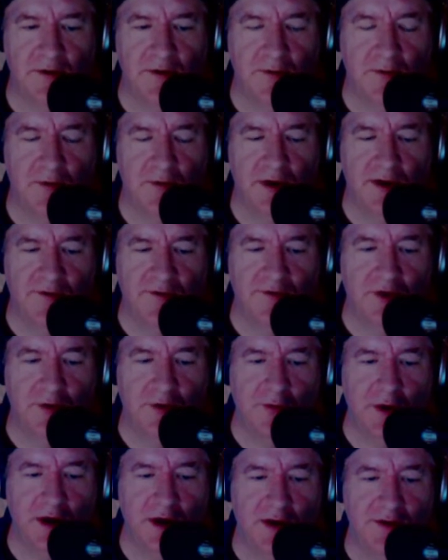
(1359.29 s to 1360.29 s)
Whatever it
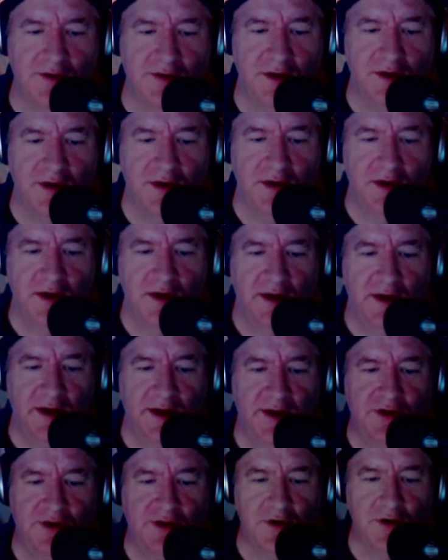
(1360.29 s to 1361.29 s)
was,
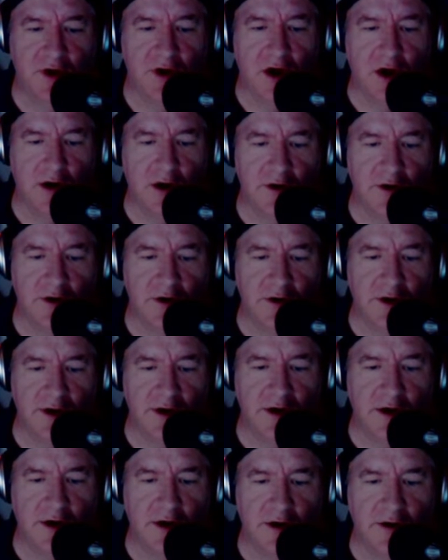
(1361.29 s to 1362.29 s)
it shook harder and
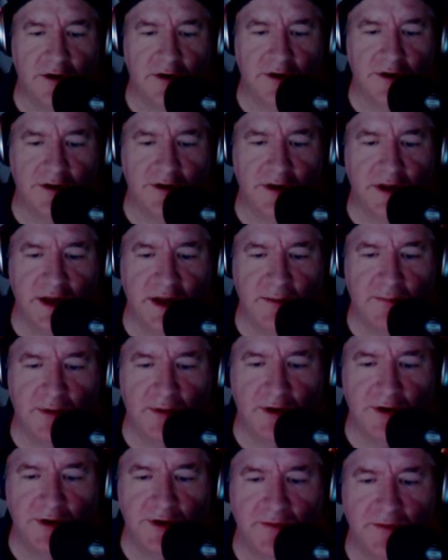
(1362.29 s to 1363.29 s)
harder until I
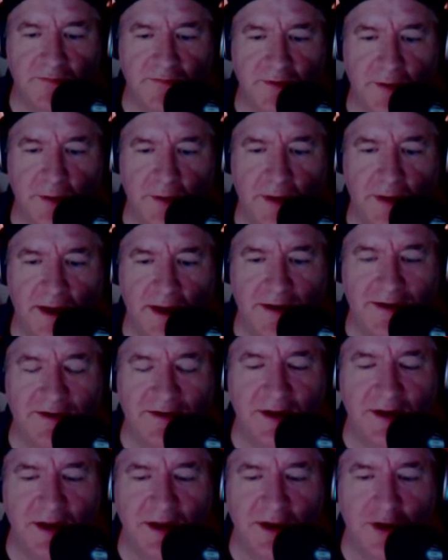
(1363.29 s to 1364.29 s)
burst up from the bed to
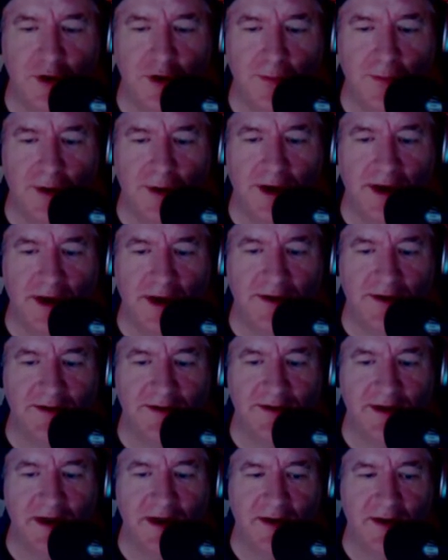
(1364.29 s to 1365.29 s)
see nobody in
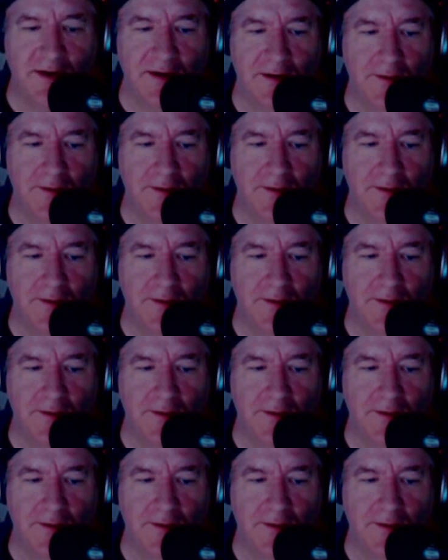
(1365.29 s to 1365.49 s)
sight.